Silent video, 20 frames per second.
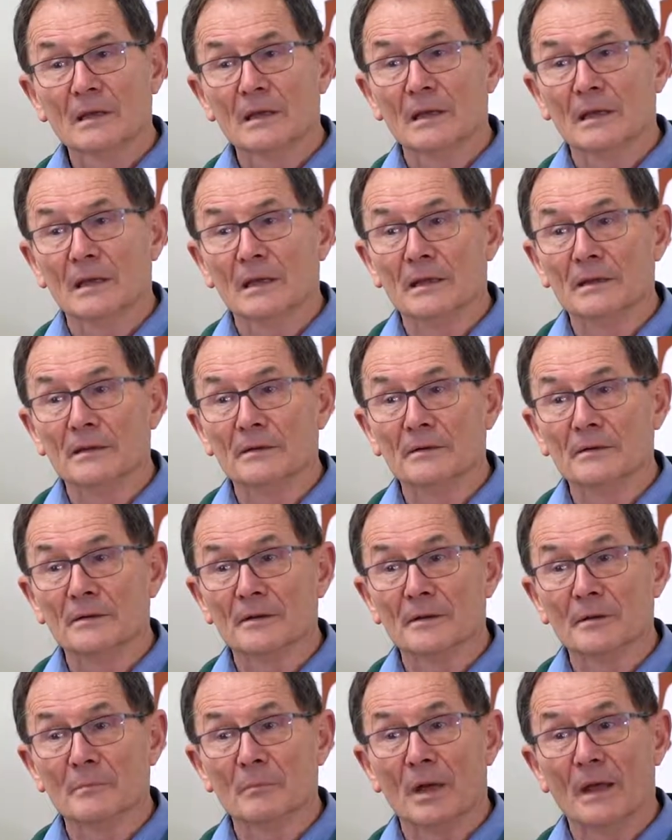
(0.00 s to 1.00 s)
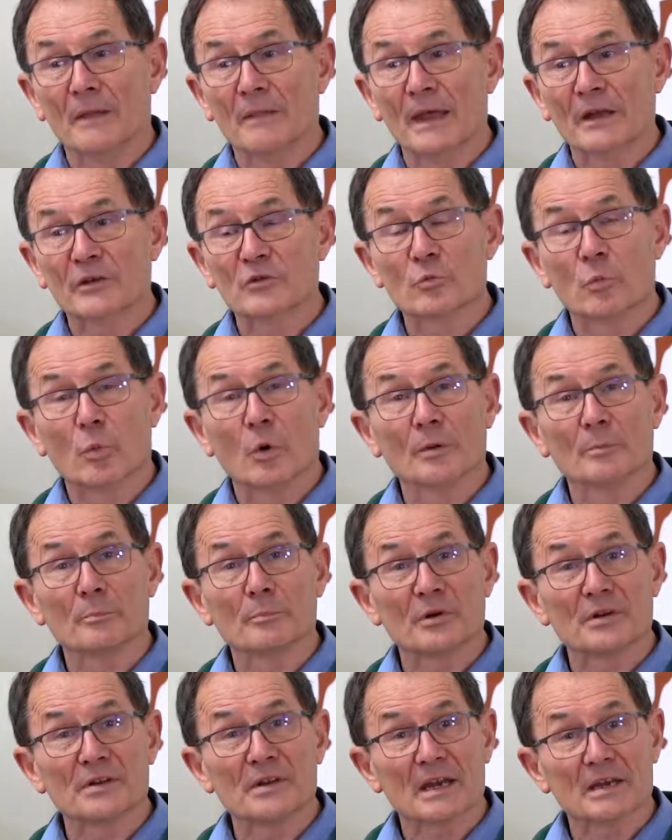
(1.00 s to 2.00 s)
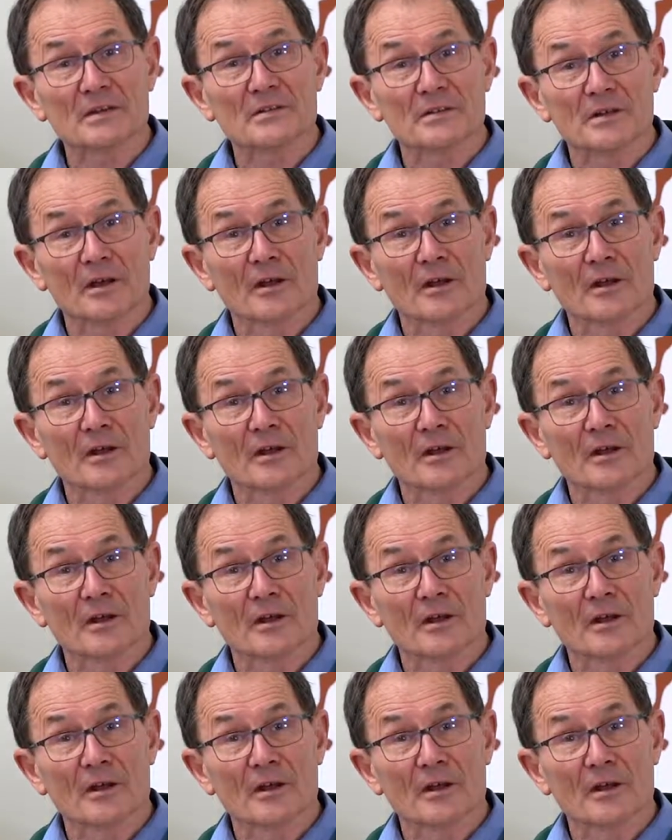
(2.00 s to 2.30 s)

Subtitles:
and that's what protects